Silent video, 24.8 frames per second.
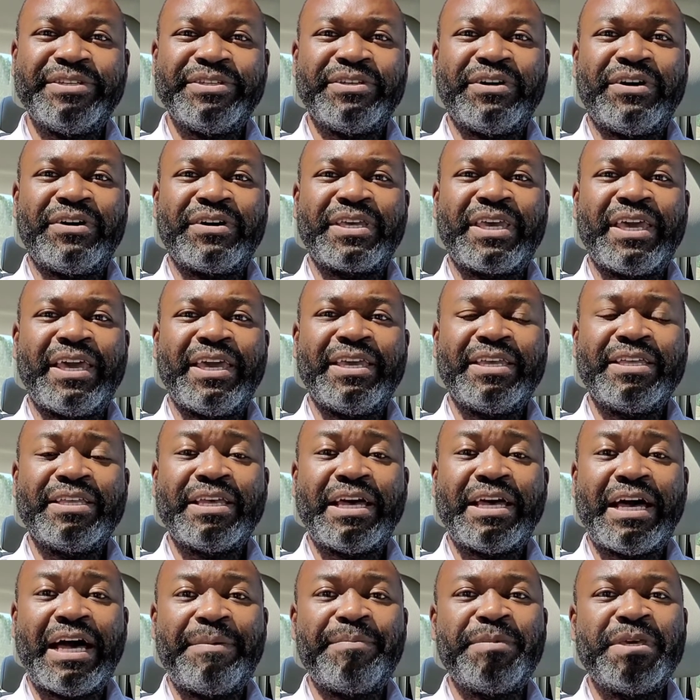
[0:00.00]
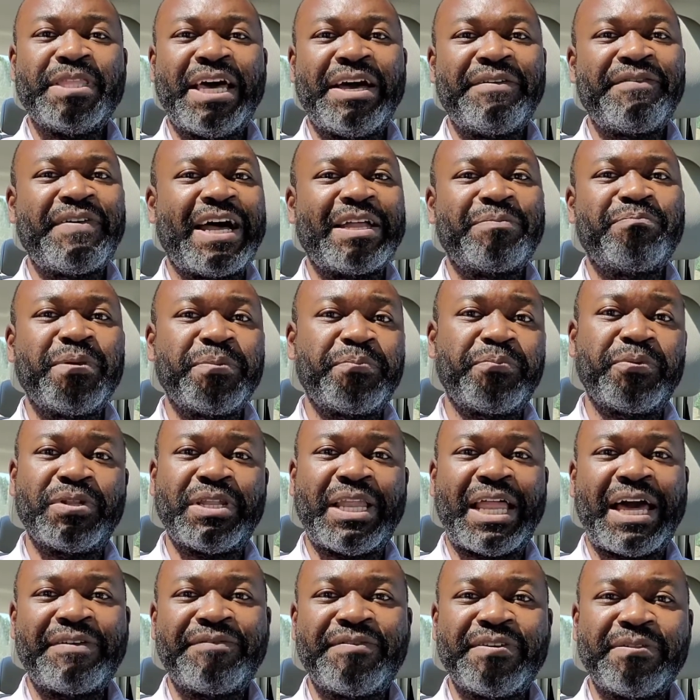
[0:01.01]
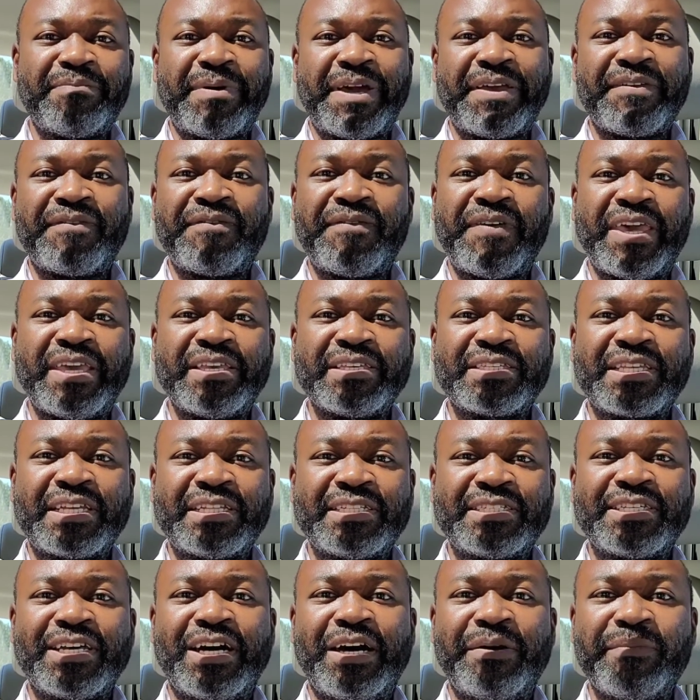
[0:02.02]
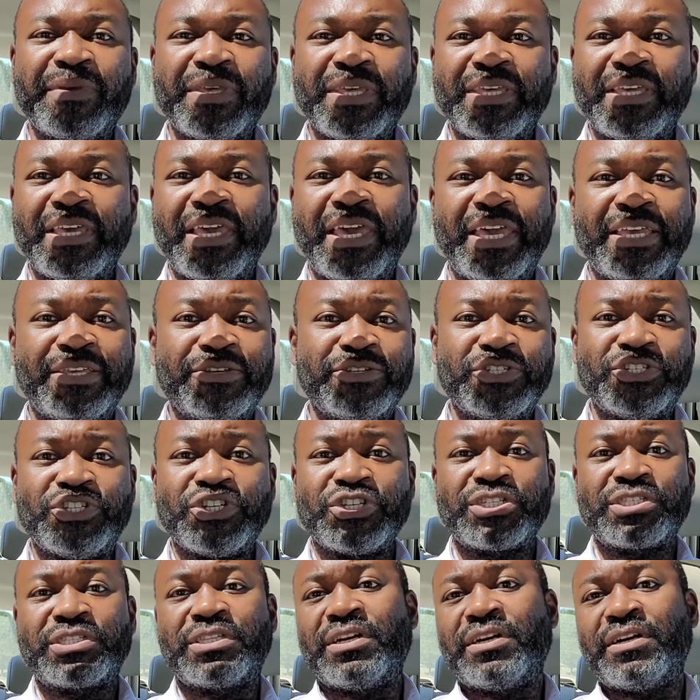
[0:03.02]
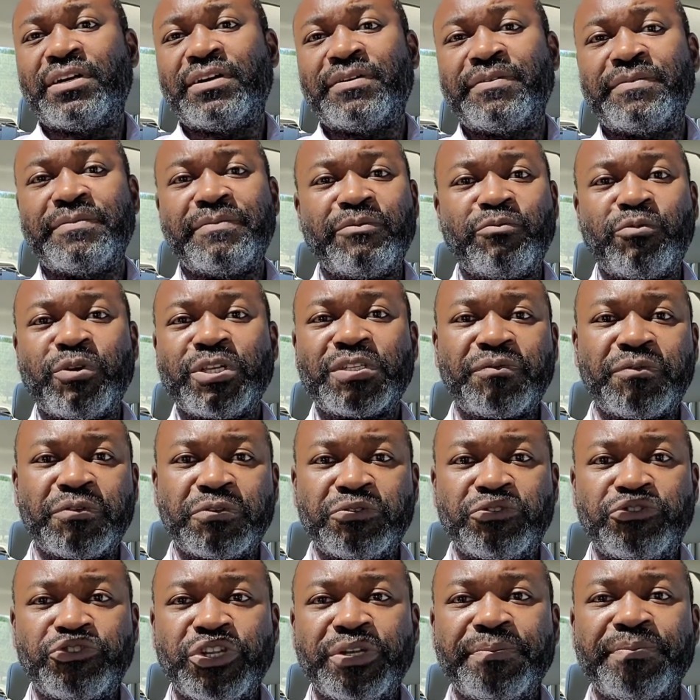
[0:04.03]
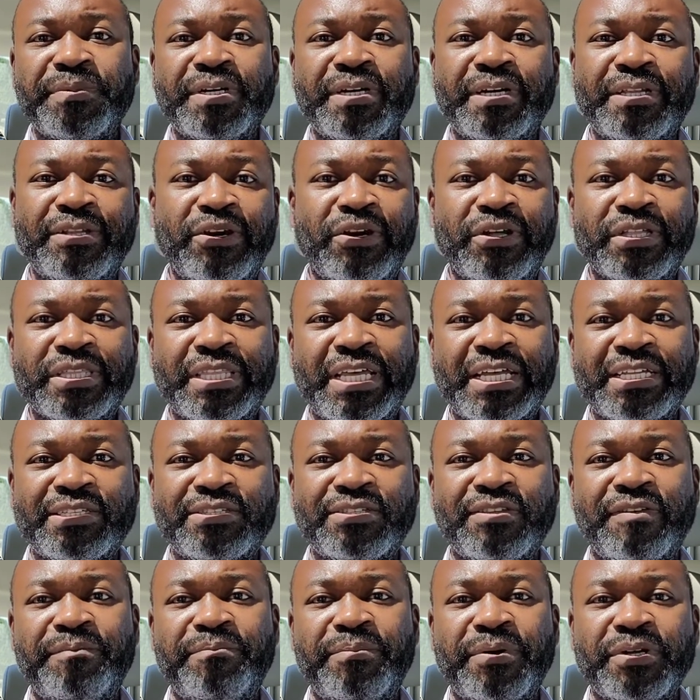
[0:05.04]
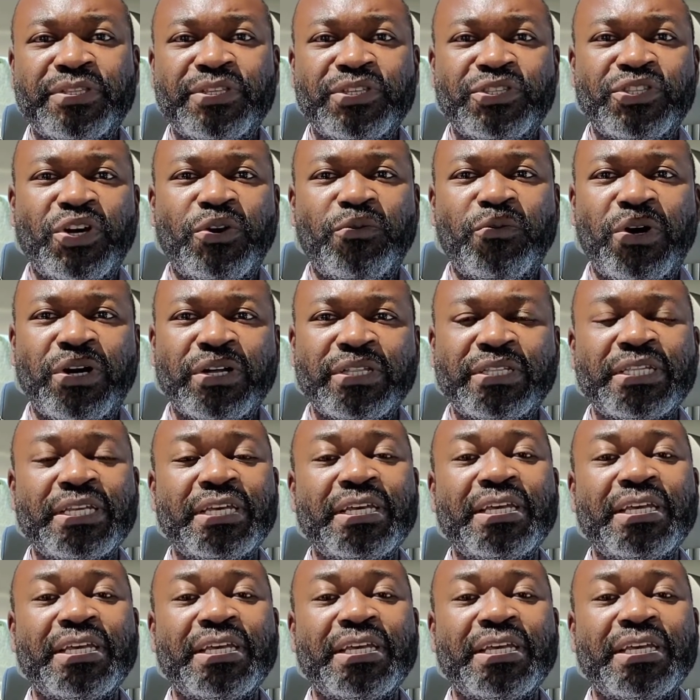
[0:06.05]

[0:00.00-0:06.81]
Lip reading: okay? I mean, I've had people laugh in my face and tell me, hey, you're just a wishful dreamer and all that stuff. But you know what?